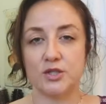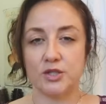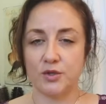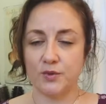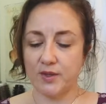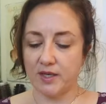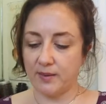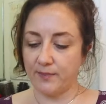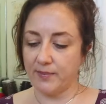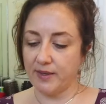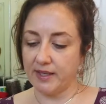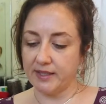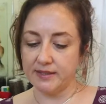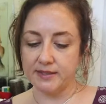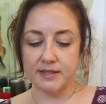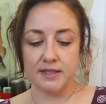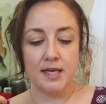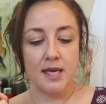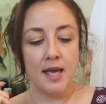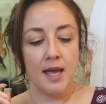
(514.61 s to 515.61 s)
sure what it
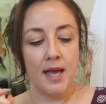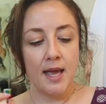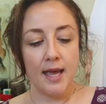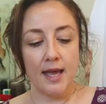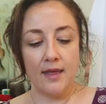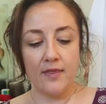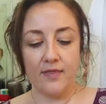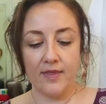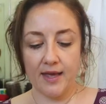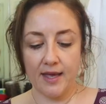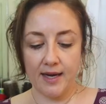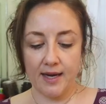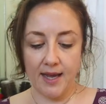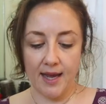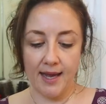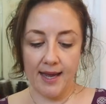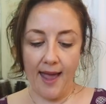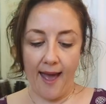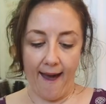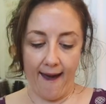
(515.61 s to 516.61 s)
means. And then
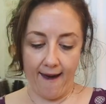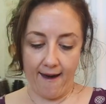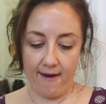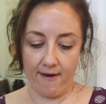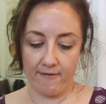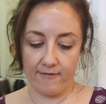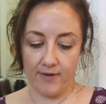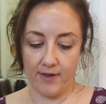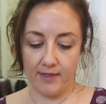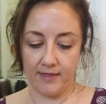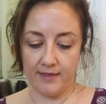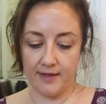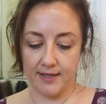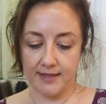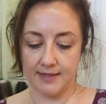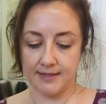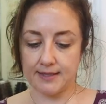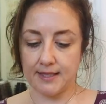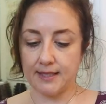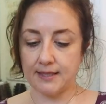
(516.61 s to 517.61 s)
I have
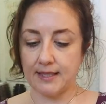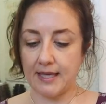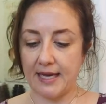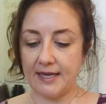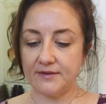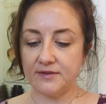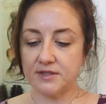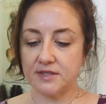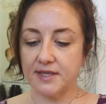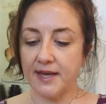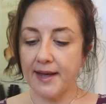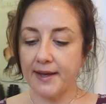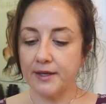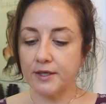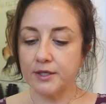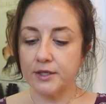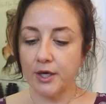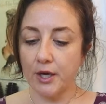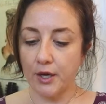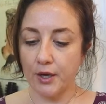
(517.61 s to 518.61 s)
this
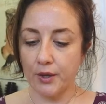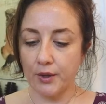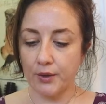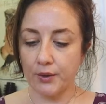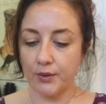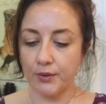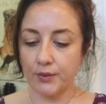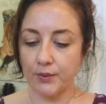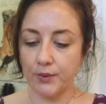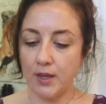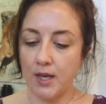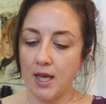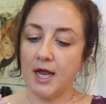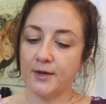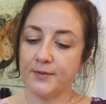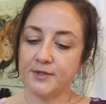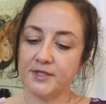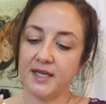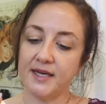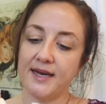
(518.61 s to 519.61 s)
Lifestyle Co.
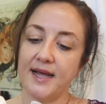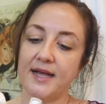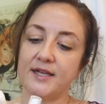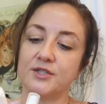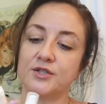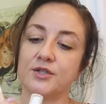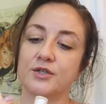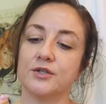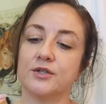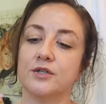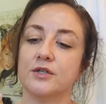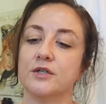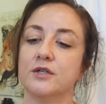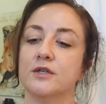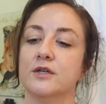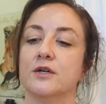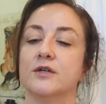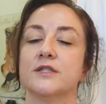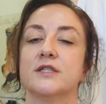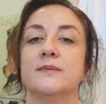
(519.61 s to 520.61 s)
100%
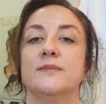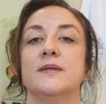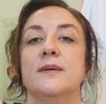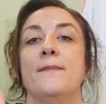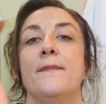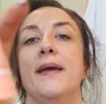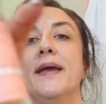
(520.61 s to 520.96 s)
Natural Ultimate